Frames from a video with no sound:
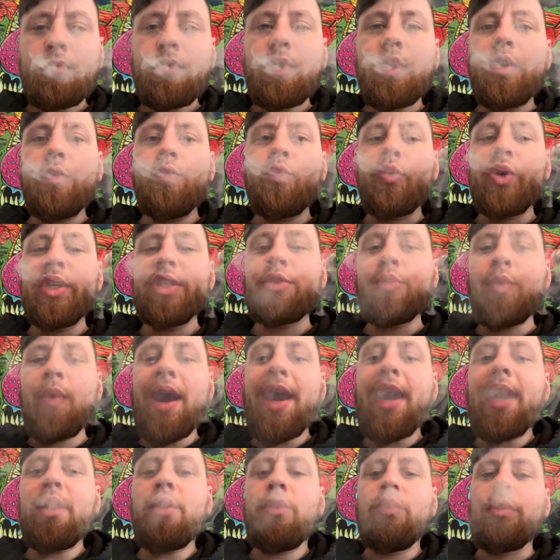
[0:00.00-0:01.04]
Reason
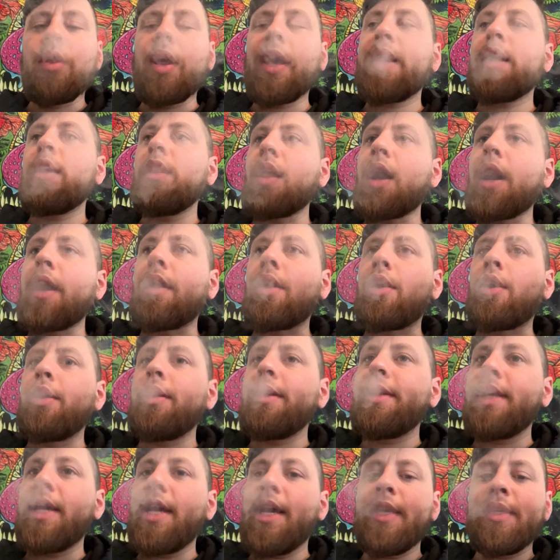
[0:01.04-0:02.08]
why I don't like a lot of
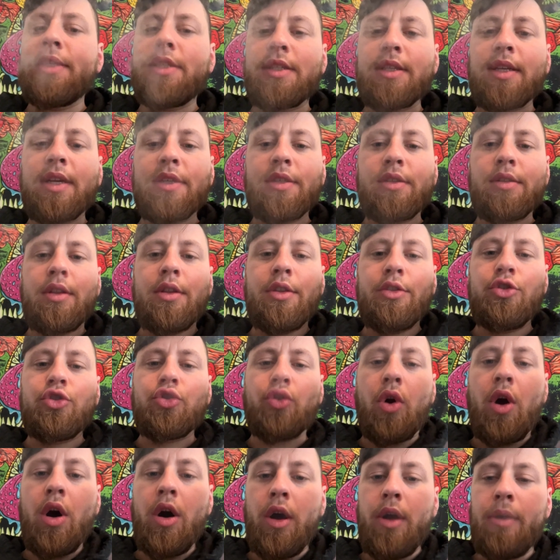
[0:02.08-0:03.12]
RDAs is because of the
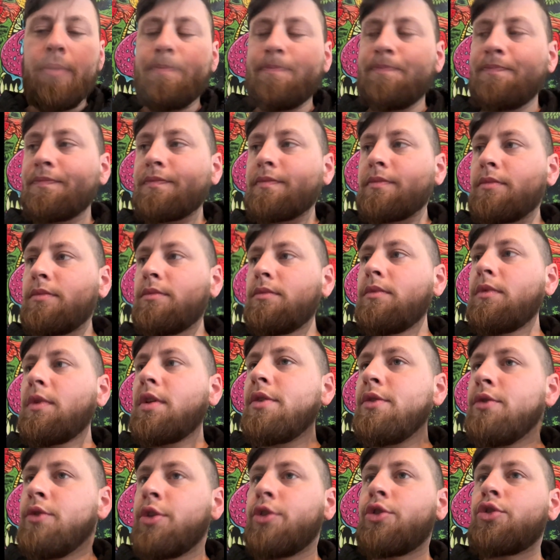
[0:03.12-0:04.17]
draw.
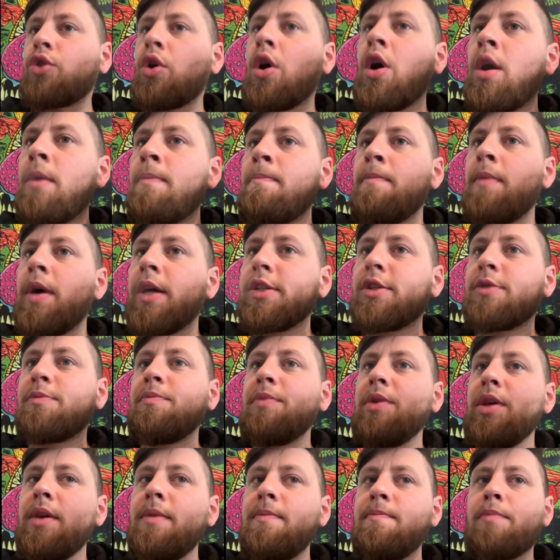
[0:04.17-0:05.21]
The draw must
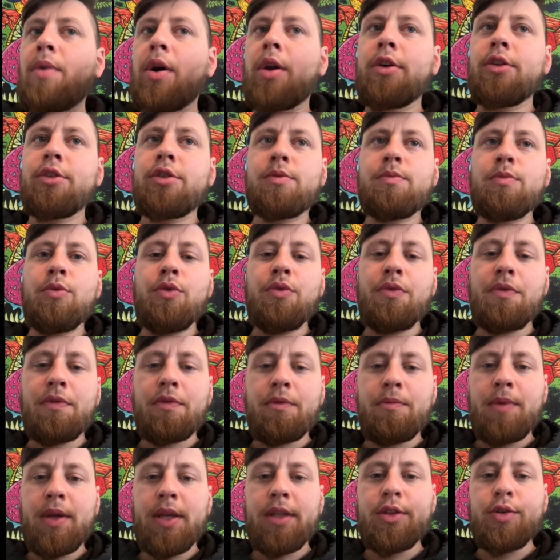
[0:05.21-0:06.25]
be butter smooth for
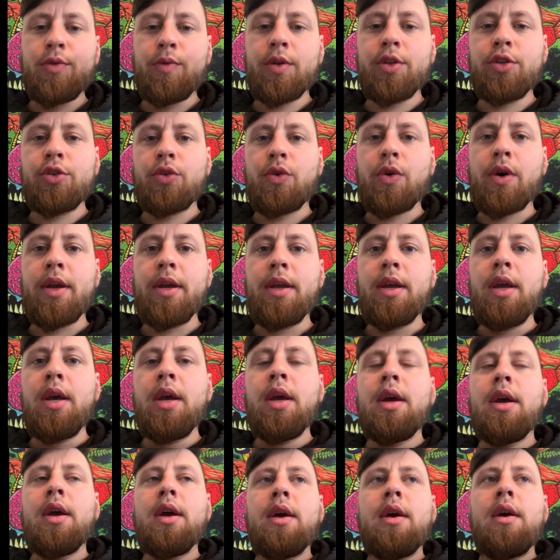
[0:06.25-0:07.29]
me to enjoy.
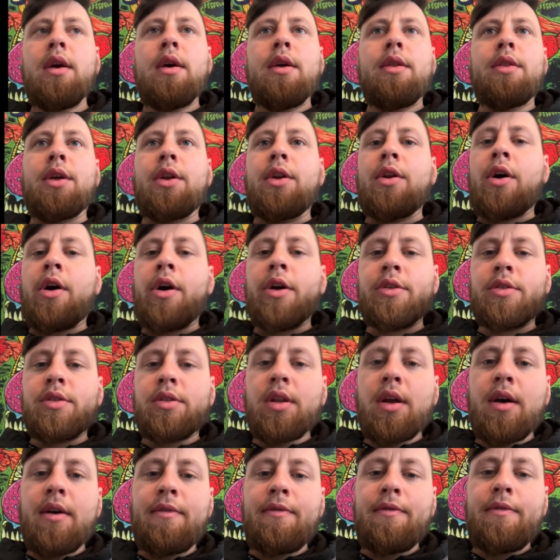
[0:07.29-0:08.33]
The NAR
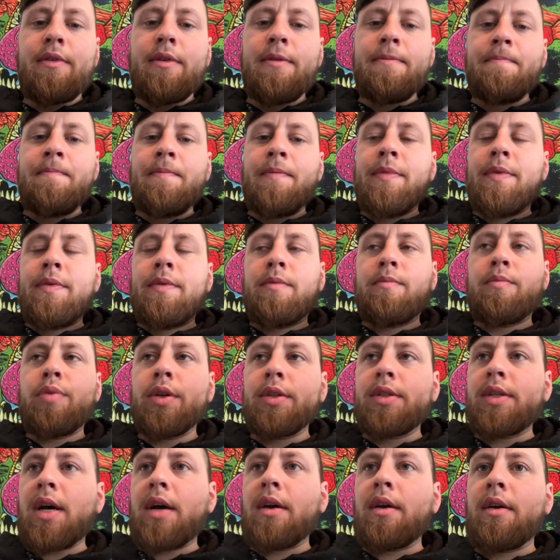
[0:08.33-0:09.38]
stuff
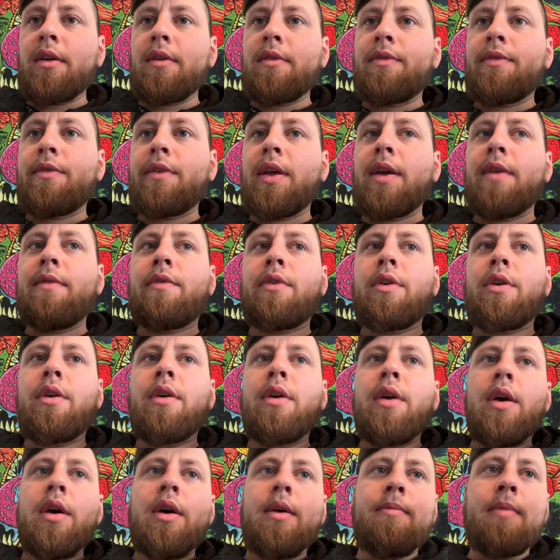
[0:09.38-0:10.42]
puts out good flavor.
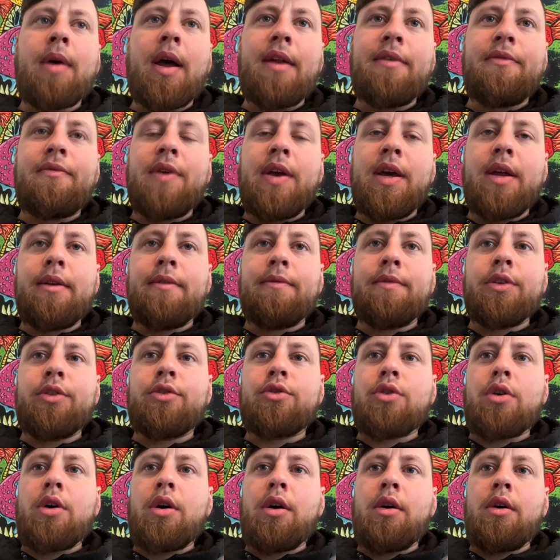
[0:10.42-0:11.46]
I'm not a fan of the
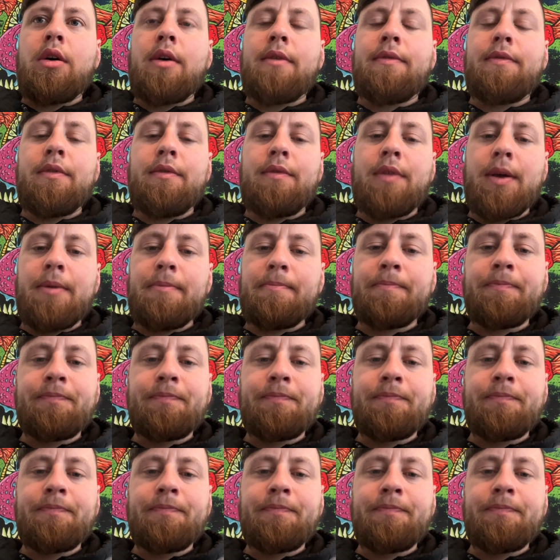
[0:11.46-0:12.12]
draw off of them.